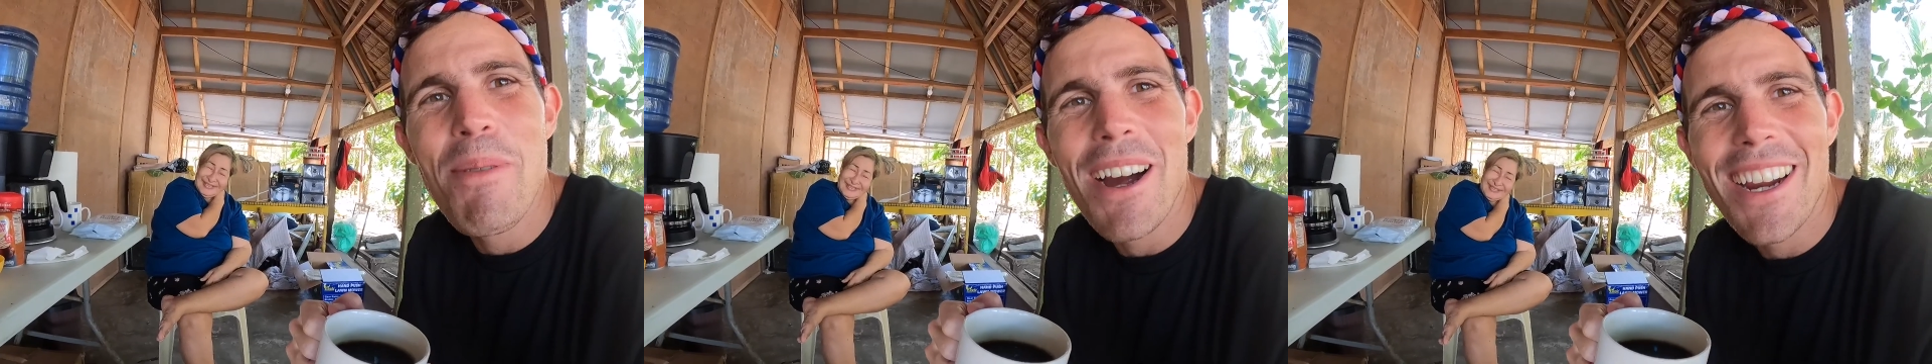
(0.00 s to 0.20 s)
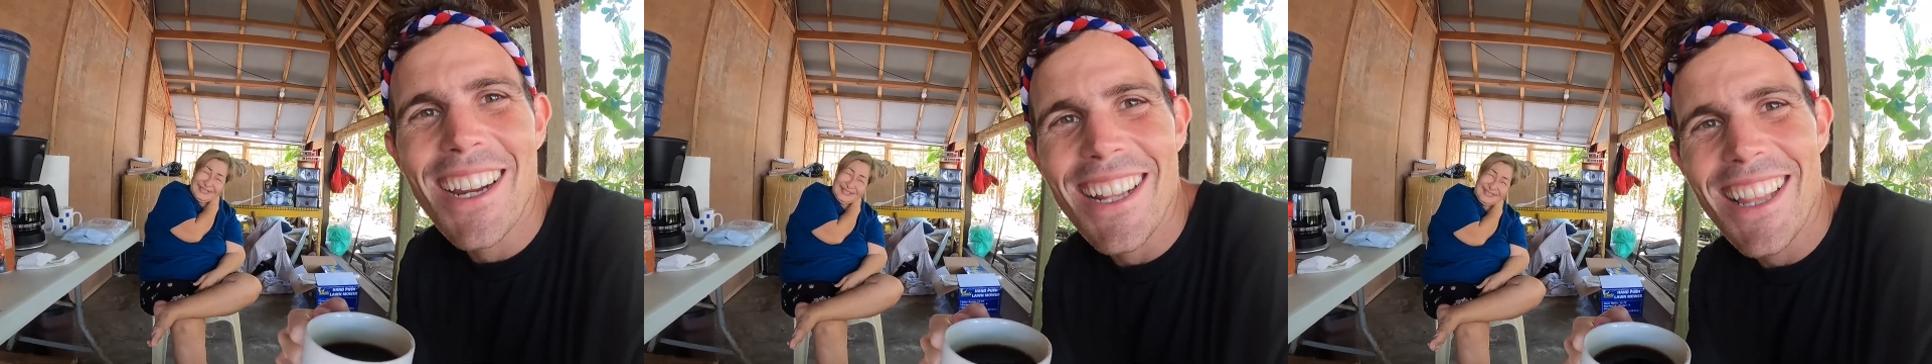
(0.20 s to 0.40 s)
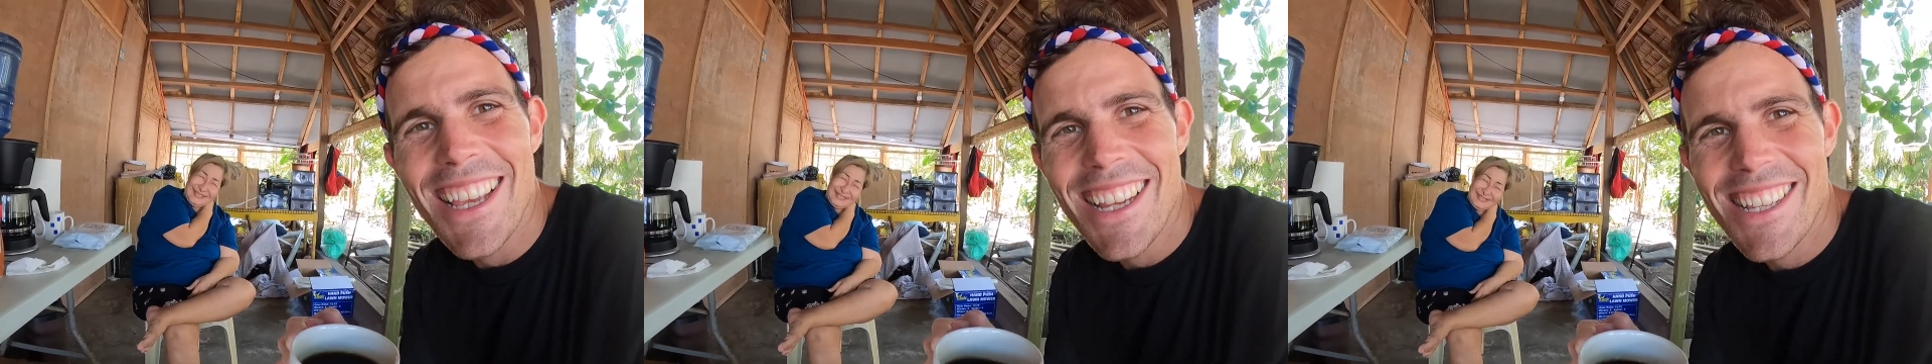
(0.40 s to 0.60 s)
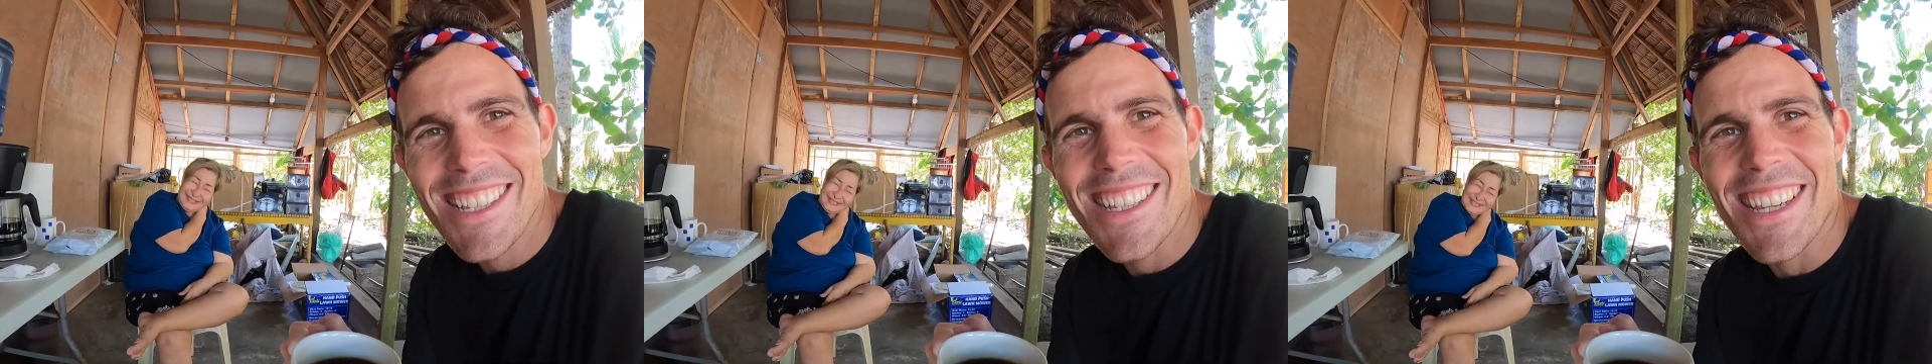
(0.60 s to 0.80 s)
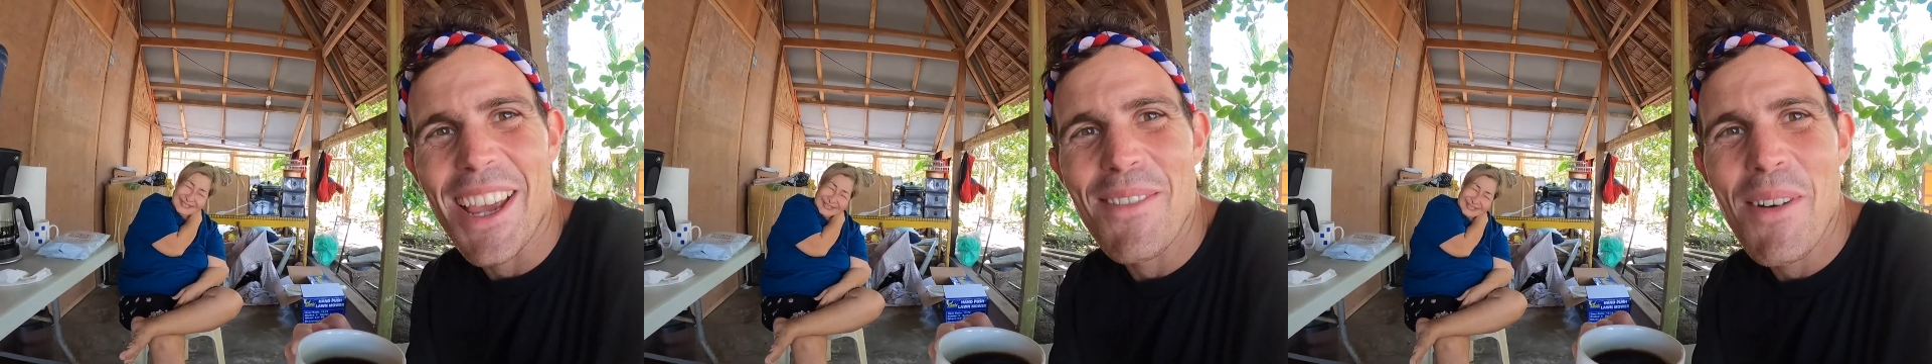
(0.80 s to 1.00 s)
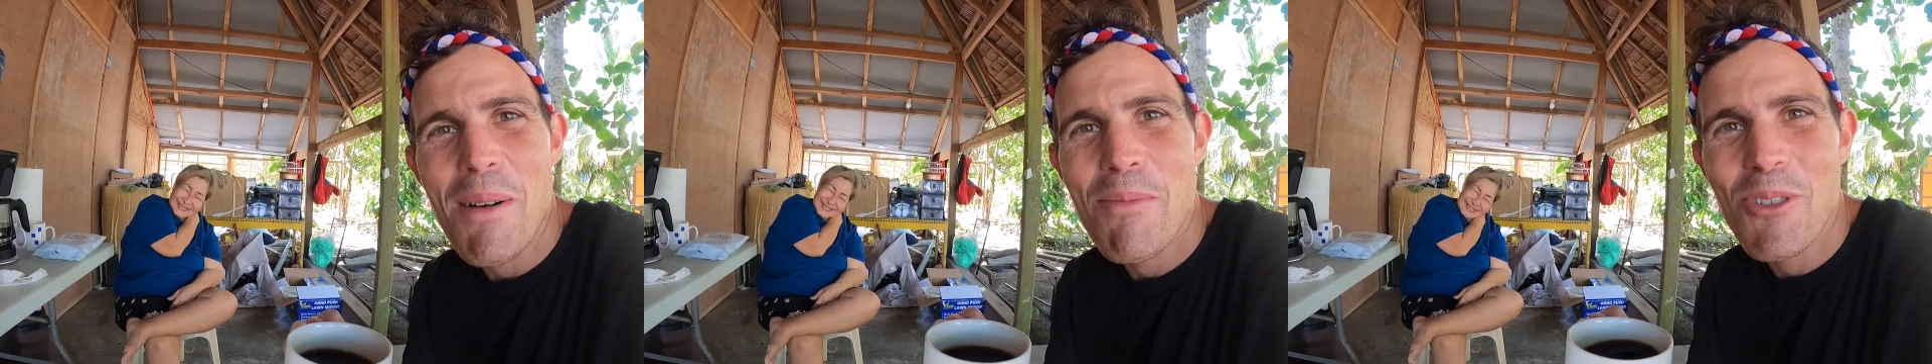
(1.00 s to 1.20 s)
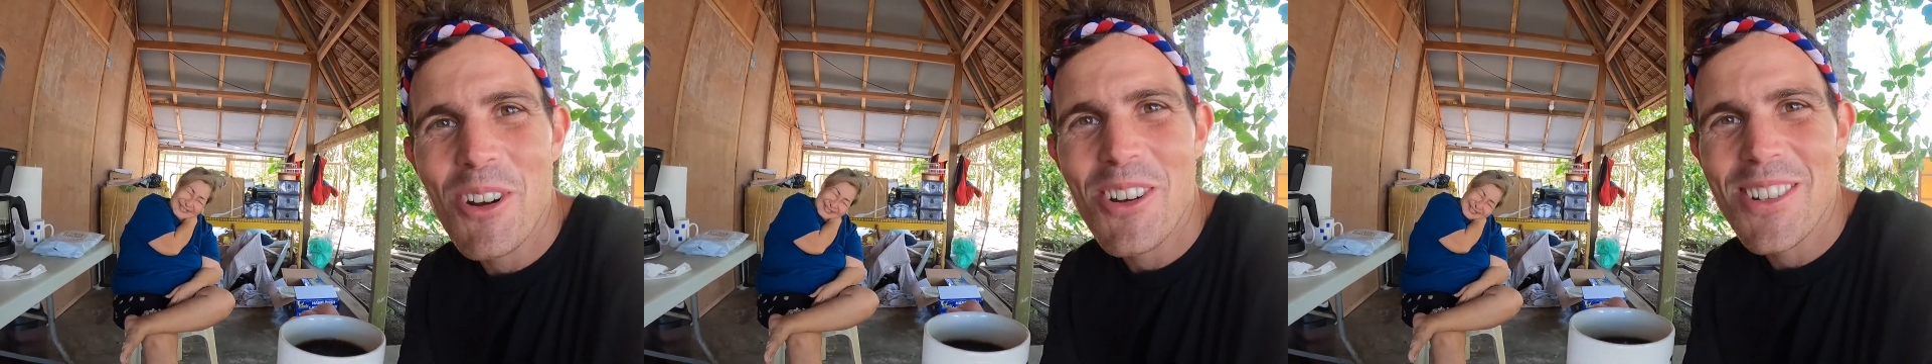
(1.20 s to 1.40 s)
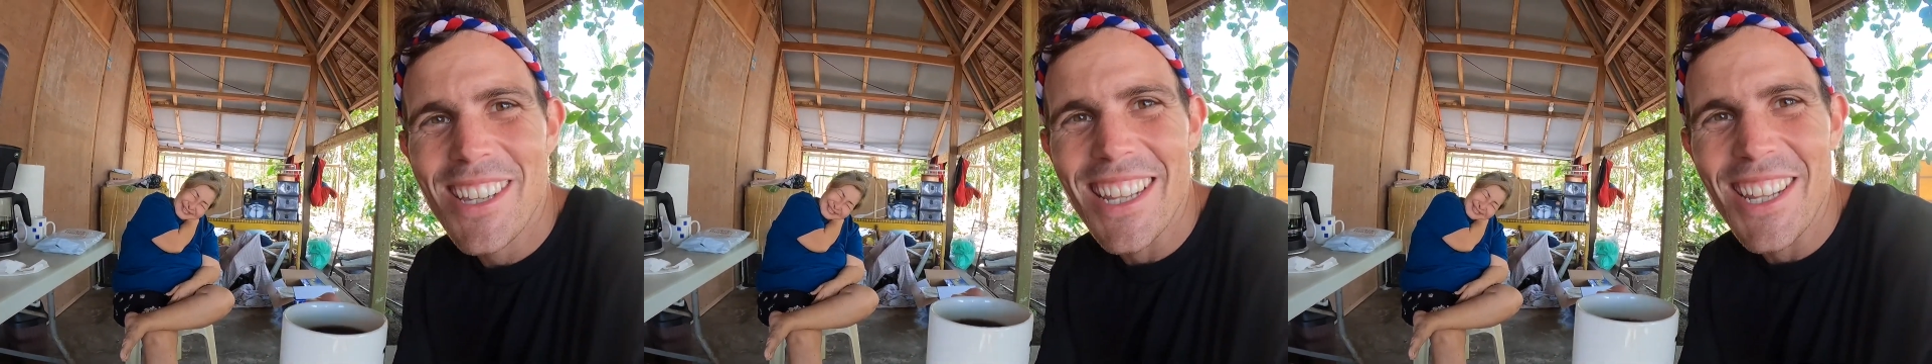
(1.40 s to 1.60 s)
bucket list: get Mama
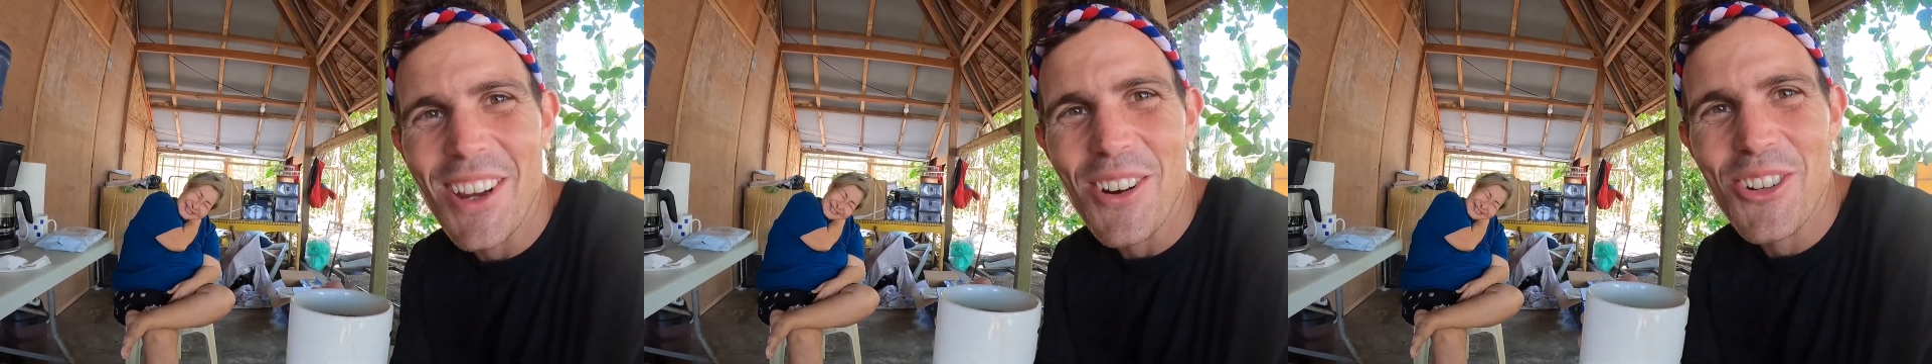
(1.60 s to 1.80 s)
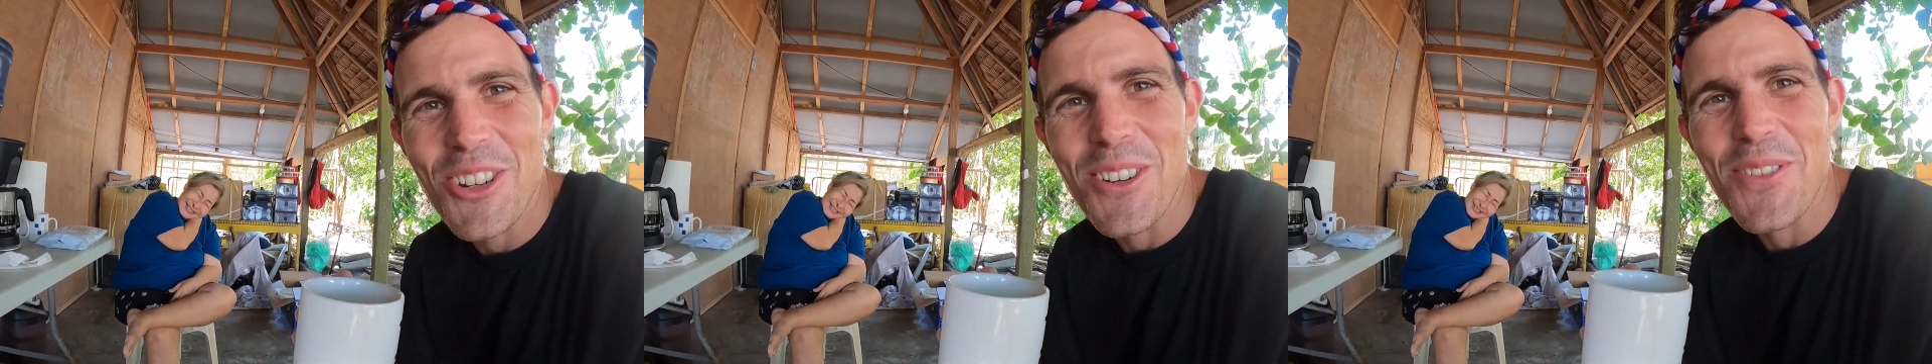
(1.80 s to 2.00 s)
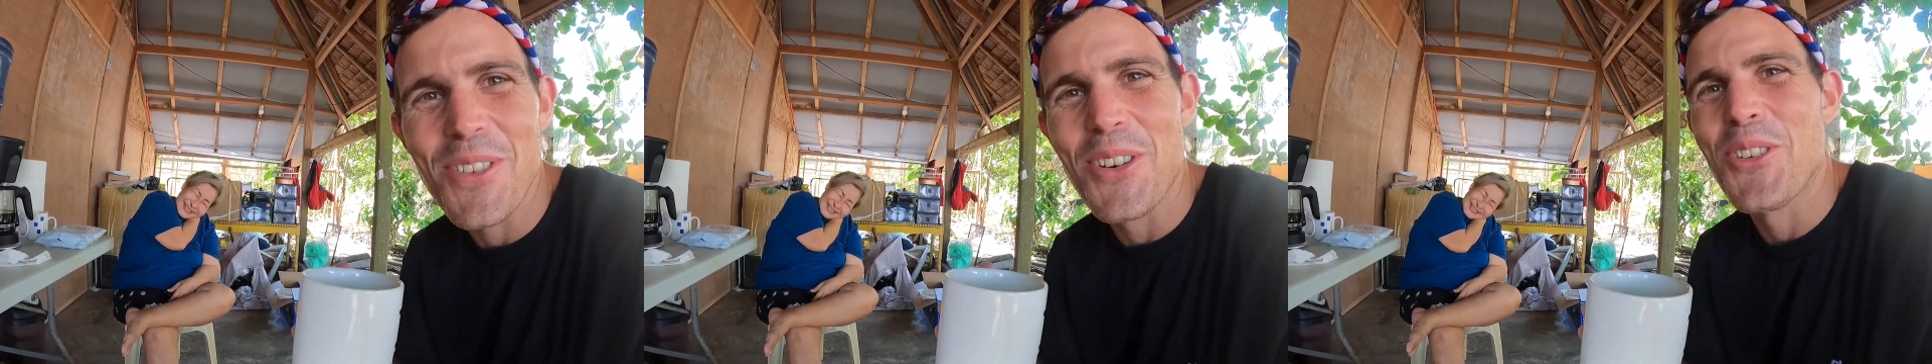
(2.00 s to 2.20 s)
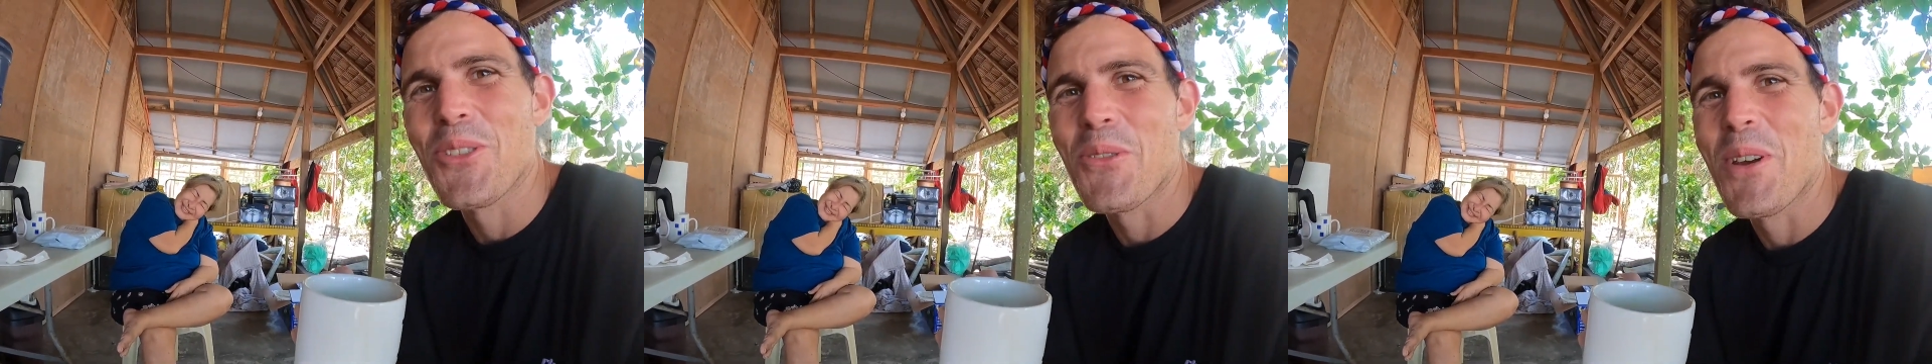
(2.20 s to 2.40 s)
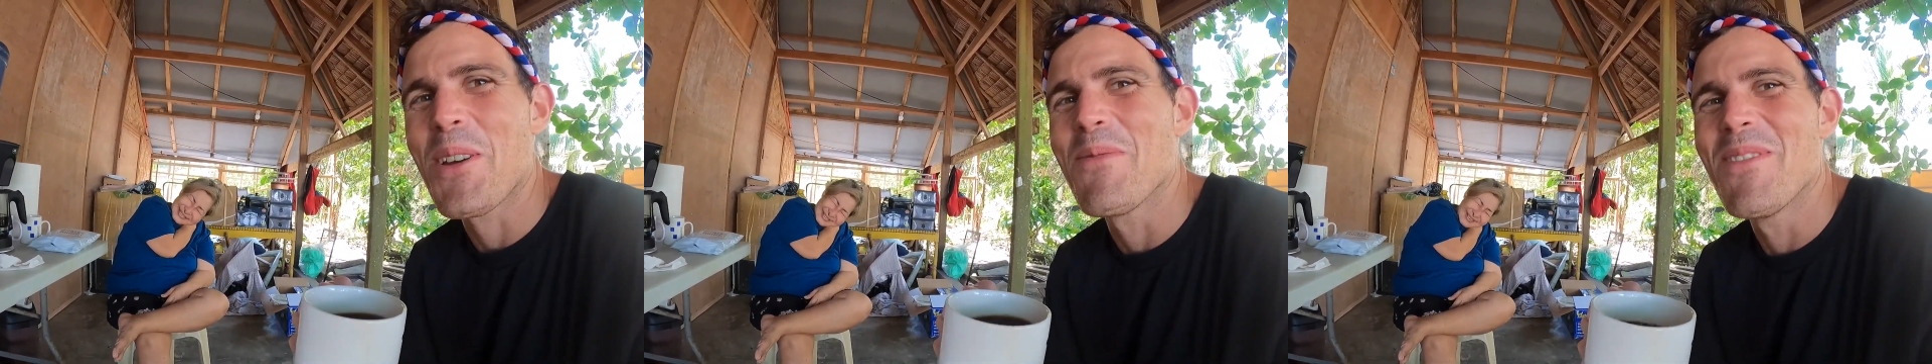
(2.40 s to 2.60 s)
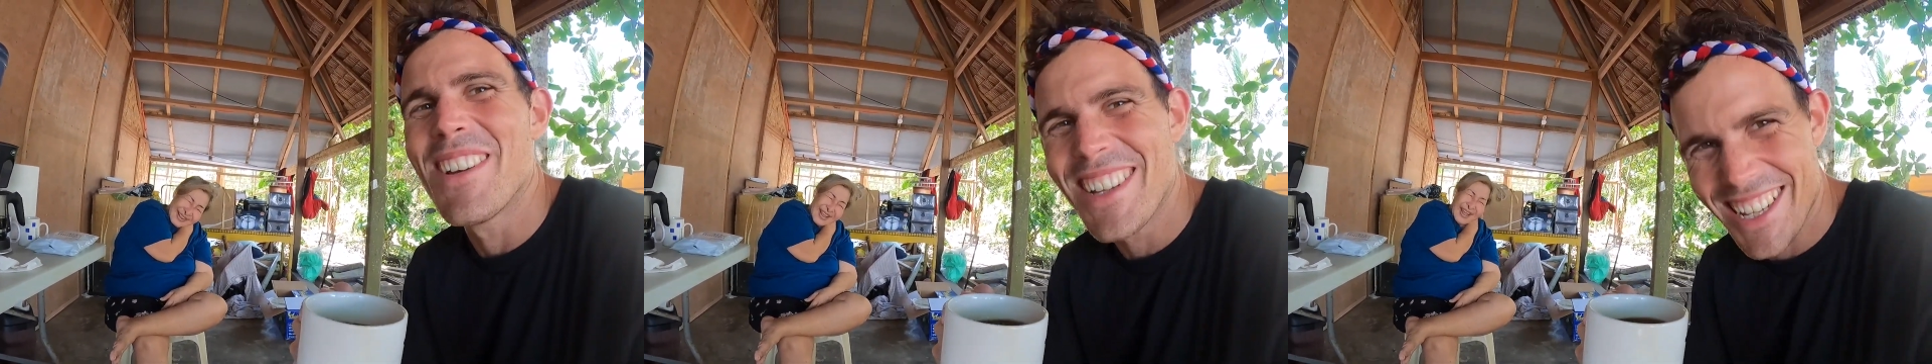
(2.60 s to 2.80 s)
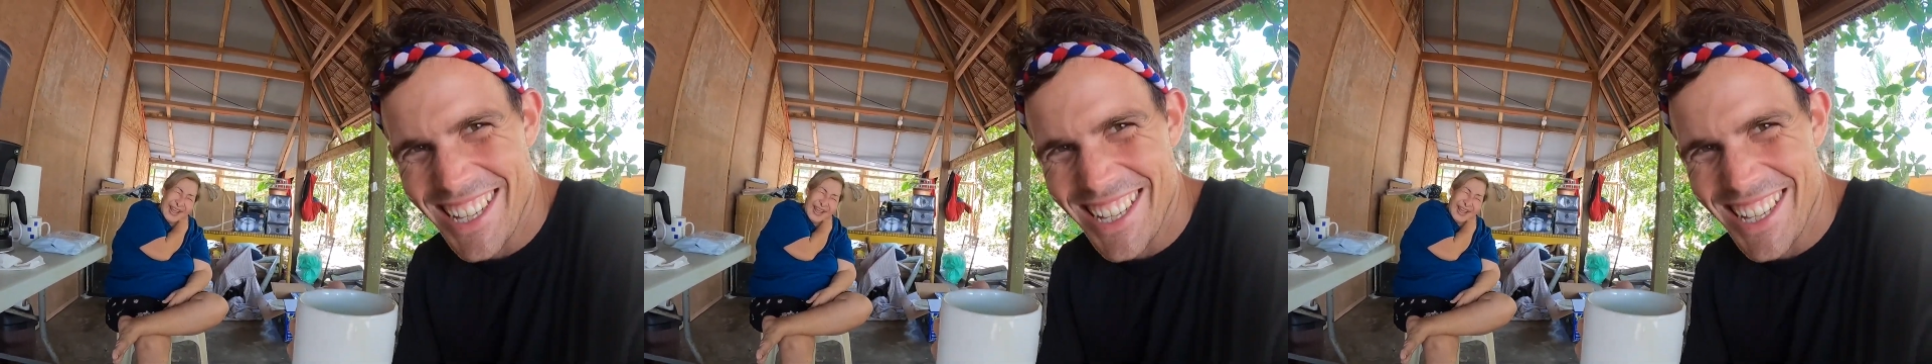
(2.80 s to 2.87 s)
Rose in the ocean for a swim.